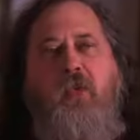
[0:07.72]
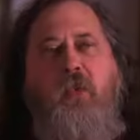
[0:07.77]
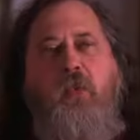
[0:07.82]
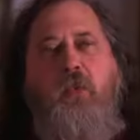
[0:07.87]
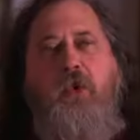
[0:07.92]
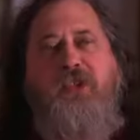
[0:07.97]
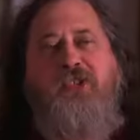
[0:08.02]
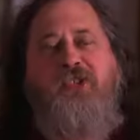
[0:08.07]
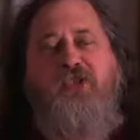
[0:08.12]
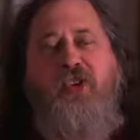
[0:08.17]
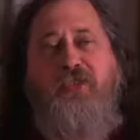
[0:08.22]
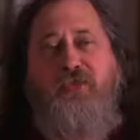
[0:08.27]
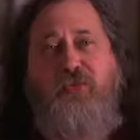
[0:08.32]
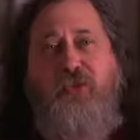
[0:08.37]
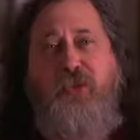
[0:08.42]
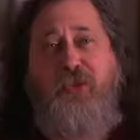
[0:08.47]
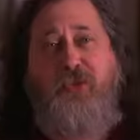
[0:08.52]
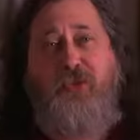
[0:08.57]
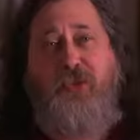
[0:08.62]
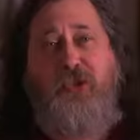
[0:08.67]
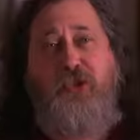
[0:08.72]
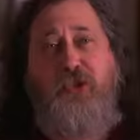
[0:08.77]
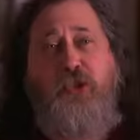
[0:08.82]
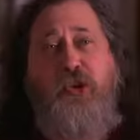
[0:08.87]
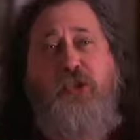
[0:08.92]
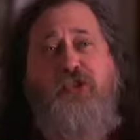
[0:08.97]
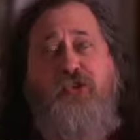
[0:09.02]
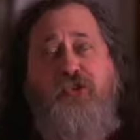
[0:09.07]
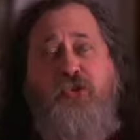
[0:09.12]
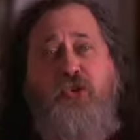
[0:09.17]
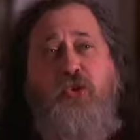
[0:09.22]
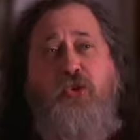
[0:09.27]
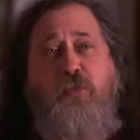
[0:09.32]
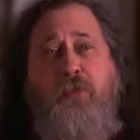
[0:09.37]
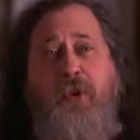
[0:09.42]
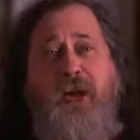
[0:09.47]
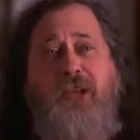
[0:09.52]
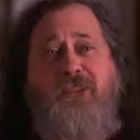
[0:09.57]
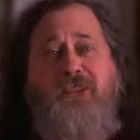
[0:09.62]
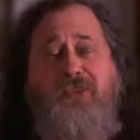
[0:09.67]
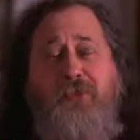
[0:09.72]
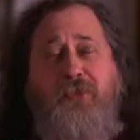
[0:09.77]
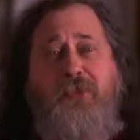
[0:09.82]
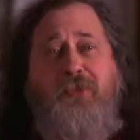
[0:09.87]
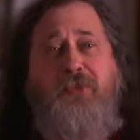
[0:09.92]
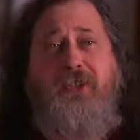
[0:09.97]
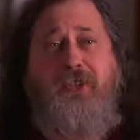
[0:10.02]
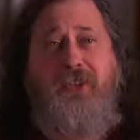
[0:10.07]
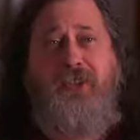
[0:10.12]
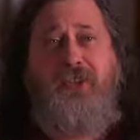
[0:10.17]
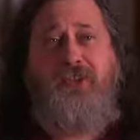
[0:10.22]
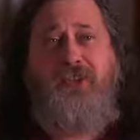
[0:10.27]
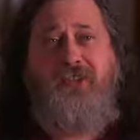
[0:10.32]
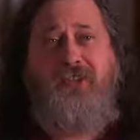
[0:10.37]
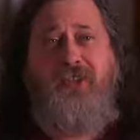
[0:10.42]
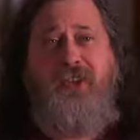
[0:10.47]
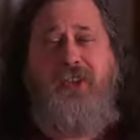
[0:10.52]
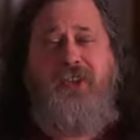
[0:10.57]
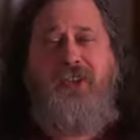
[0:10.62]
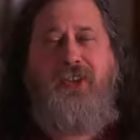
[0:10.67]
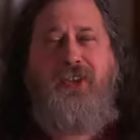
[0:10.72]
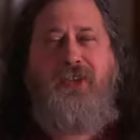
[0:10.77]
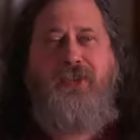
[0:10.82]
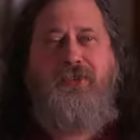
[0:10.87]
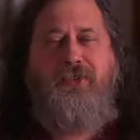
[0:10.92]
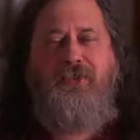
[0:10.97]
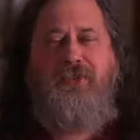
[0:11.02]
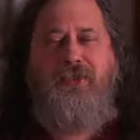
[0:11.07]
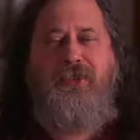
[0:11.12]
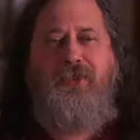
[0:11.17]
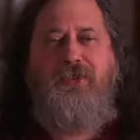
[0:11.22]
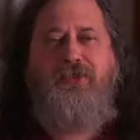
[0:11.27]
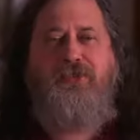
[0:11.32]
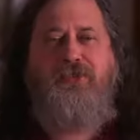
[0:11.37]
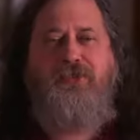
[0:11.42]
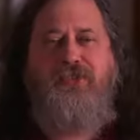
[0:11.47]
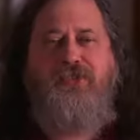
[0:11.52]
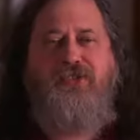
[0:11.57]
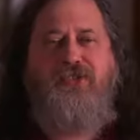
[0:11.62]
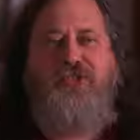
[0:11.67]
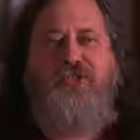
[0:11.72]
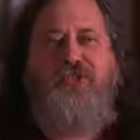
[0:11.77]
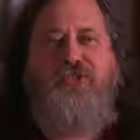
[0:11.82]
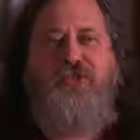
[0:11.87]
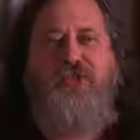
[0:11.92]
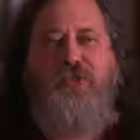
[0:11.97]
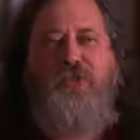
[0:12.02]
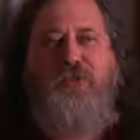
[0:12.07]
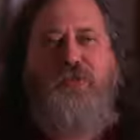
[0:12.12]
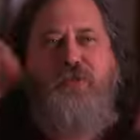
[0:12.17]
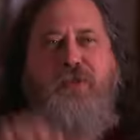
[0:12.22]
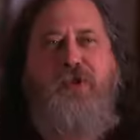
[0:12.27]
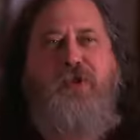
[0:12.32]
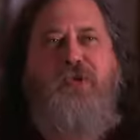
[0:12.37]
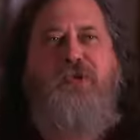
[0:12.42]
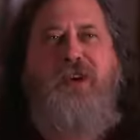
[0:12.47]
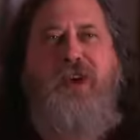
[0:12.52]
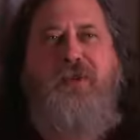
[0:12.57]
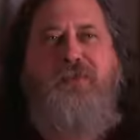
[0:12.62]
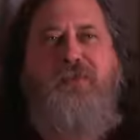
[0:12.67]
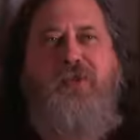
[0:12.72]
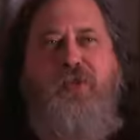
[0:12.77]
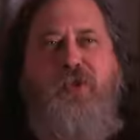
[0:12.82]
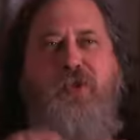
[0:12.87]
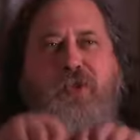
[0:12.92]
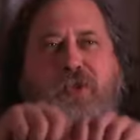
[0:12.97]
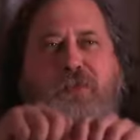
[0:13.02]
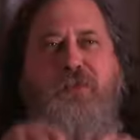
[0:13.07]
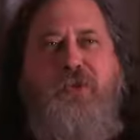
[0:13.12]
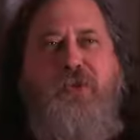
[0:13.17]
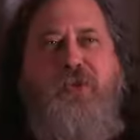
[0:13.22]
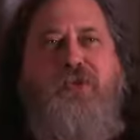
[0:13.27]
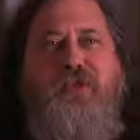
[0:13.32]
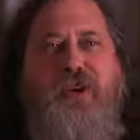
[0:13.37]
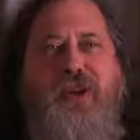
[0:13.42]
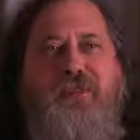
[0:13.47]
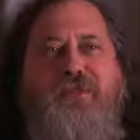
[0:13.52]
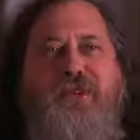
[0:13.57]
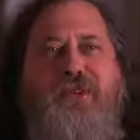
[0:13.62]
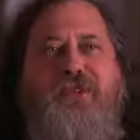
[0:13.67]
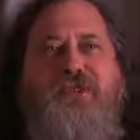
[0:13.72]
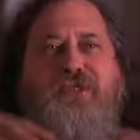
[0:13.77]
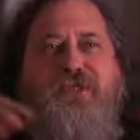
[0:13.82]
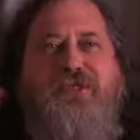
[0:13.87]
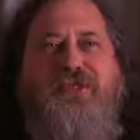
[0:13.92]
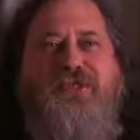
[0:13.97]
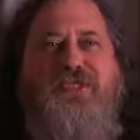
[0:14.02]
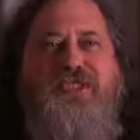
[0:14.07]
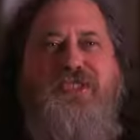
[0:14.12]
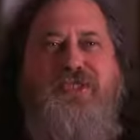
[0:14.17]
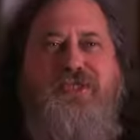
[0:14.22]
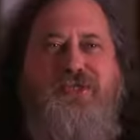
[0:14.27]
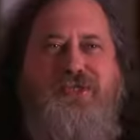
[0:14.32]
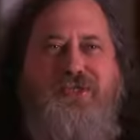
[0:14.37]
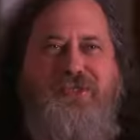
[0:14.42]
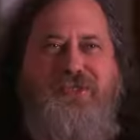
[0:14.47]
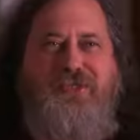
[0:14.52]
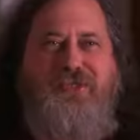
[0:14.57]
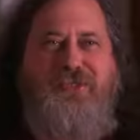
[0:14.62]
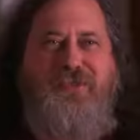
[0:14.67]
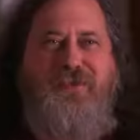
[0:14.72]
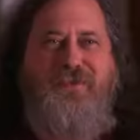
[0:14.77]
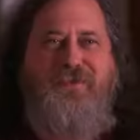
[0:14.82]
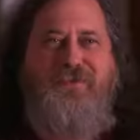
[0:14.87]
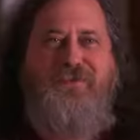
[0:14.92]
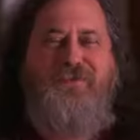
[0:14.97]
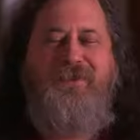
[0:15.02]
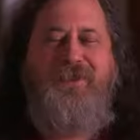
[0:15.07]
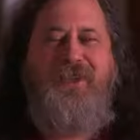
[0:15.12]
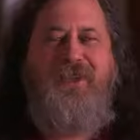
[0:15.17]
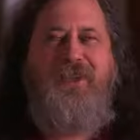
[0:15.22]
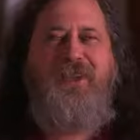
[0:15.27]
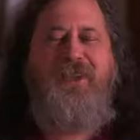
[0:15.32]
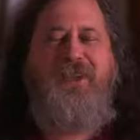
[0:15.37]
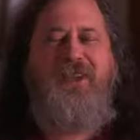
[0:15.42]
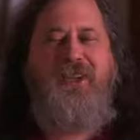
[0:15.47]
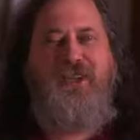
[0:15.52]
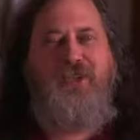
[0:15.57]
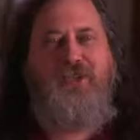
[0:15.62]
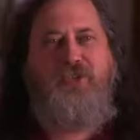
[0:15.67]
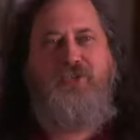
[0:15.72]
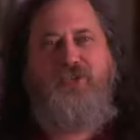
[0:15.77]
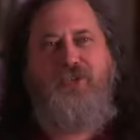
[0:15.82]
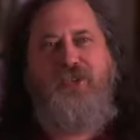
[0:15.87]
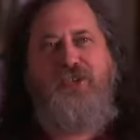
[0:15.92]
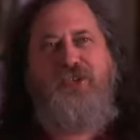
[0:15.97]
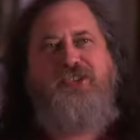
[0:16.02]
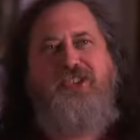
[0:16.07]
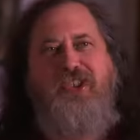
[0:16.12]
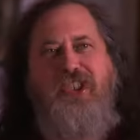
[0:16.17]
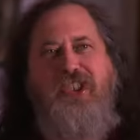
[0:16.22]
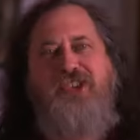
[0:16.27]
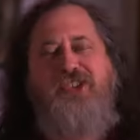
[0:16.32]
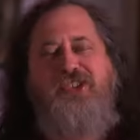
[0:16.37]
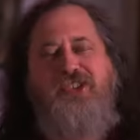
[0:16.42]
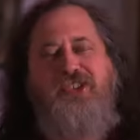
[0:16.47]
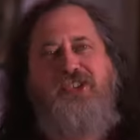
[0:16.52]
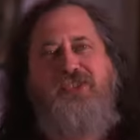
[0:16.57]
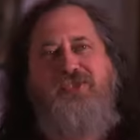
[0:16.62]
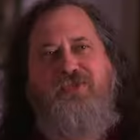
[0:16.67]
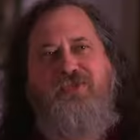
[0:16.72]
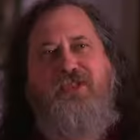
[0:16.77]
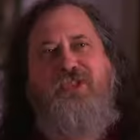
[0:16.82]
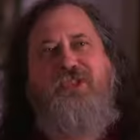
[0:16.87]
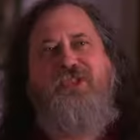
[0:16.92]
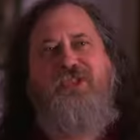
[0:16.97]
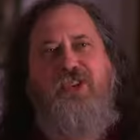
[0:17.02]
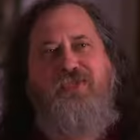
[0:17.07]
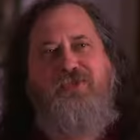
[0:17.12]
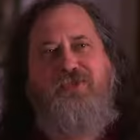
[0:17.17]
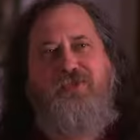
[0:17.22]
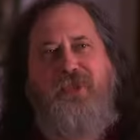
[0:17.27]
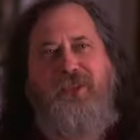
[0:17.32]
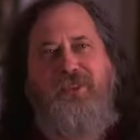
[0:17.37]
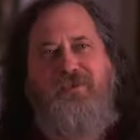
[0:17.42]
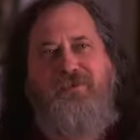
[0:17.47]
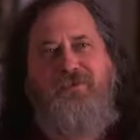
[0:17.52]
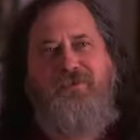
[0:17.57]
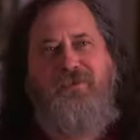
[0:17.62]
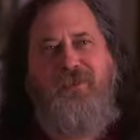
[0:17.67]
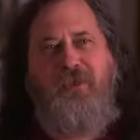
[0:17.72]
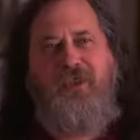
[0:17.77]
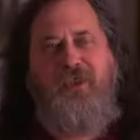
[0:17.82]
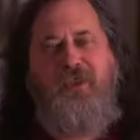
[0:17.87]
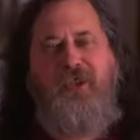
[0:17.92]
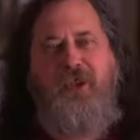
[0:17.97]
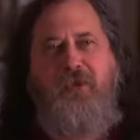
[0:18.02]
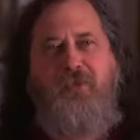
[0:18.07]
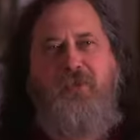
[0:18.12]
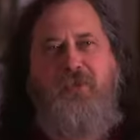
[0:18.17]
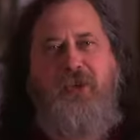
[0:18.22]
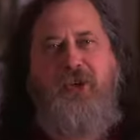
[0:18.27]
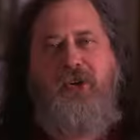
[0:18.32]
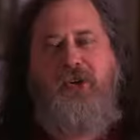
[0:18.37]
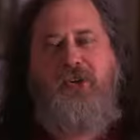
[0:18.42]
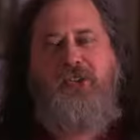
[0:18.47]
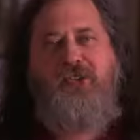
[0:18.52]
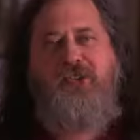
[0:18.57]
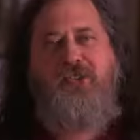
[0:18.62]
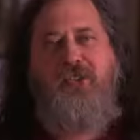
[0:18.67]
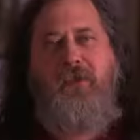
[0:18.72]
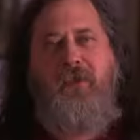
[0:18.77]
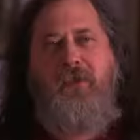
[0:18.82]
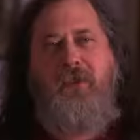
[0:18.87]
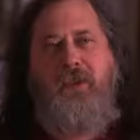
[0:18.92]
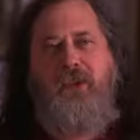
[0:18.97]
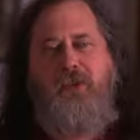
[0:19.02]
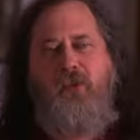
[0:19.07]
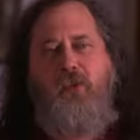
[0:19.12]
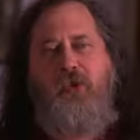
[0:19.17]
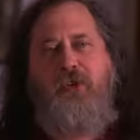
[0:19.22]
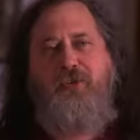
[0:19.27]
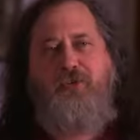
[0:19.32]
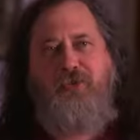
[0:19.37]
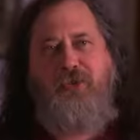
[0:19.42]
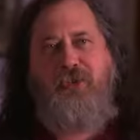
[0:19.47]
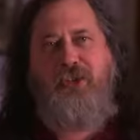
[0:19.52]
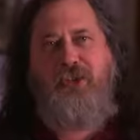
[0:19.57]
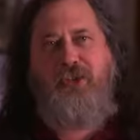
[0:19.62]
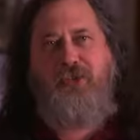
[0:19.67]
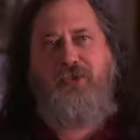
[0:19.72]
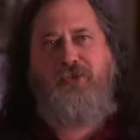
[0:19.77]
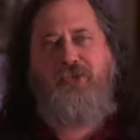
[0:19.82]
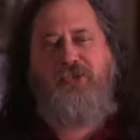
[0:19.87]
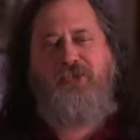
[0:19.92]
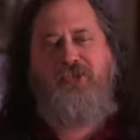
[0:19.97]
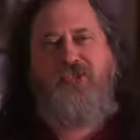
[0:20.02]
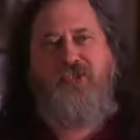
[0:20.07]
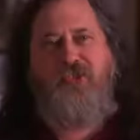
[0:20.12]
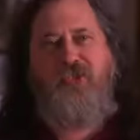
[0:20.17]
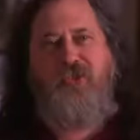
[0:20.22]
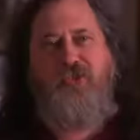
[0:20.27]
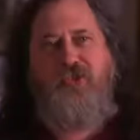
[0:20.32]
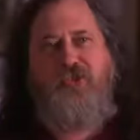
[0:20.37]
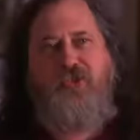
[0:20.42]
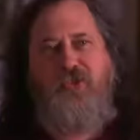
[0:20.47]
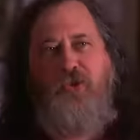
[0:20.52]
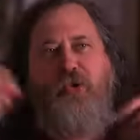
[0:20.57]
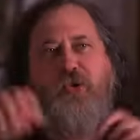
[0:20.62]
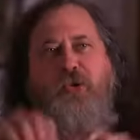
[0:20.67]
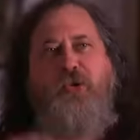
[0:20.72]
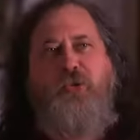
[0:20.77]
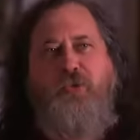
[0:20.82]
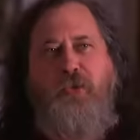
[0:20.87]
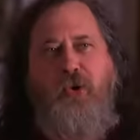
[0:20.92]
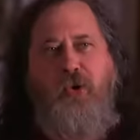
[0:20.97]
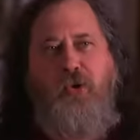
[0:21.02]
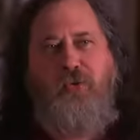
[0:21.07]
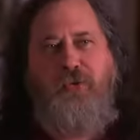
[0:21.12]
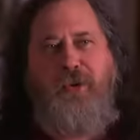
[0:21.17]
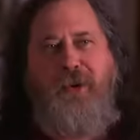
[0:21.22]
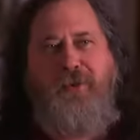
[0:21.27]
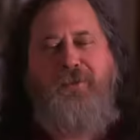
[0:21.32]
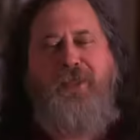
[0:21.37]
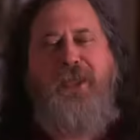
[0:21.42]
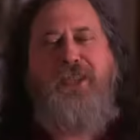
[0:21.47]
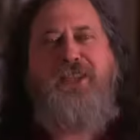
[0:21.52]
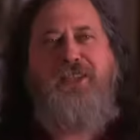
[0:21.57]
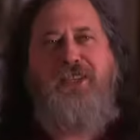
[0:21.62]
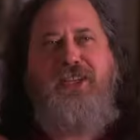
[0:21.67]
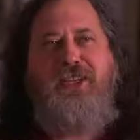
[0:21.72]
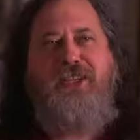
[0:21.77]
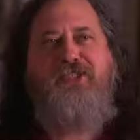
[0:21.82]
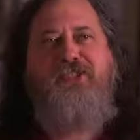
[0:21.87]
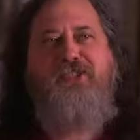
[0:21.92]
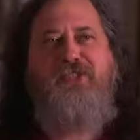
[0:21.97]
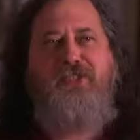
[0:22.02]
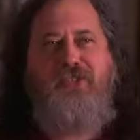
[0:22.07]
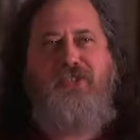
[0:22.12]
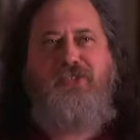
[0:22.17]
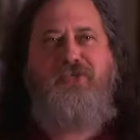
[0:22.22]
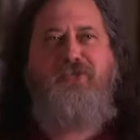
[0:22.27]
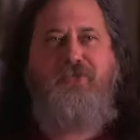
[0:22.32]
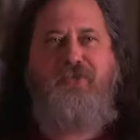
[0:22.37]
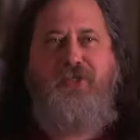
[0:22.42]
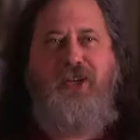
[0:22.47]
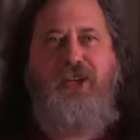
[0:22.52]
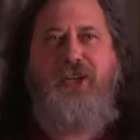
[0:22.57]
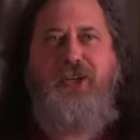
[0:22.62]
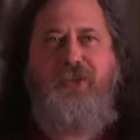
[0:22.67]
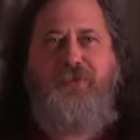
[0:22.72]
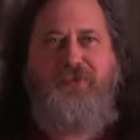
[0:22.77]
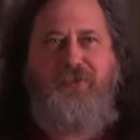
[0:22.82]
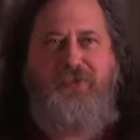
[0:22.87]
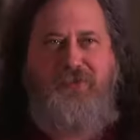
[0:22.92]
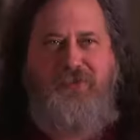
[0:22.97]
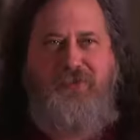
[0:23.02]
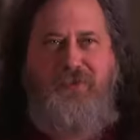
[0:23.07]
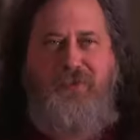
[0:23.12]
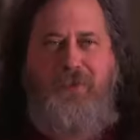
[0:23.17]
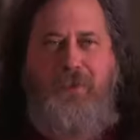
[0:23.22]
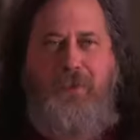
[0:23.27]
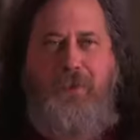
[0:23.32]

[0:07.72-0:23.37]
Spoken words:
With software, there are just two possibilities. Either the users control the program or the program controls the users. The first case is free software, because in order for the users to control the program, they need certain freedoms.